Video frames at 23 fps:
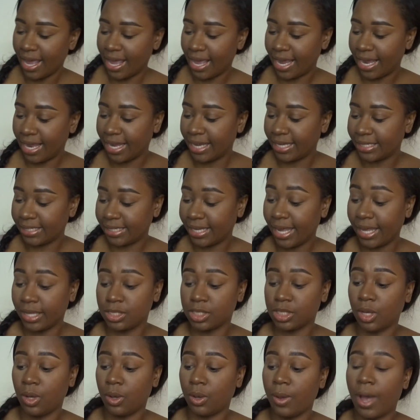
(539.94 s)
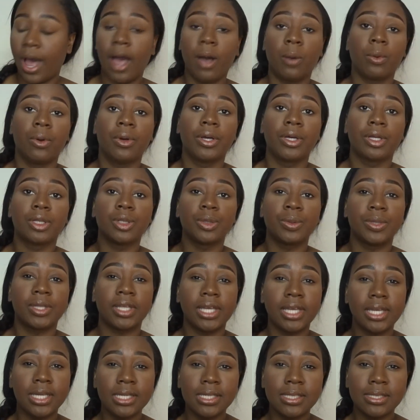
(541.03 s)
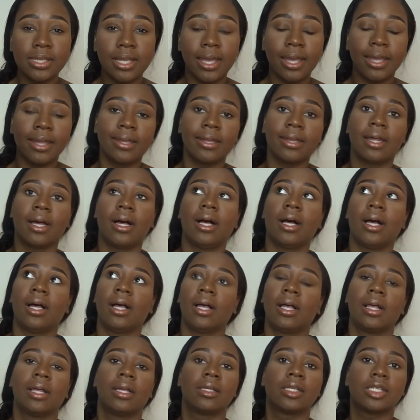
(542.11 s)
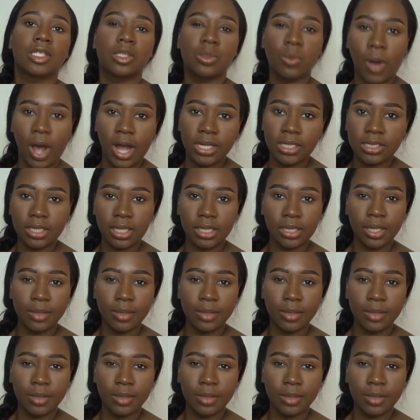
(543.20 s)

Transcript: And yeah, so I will include these in the swatch, the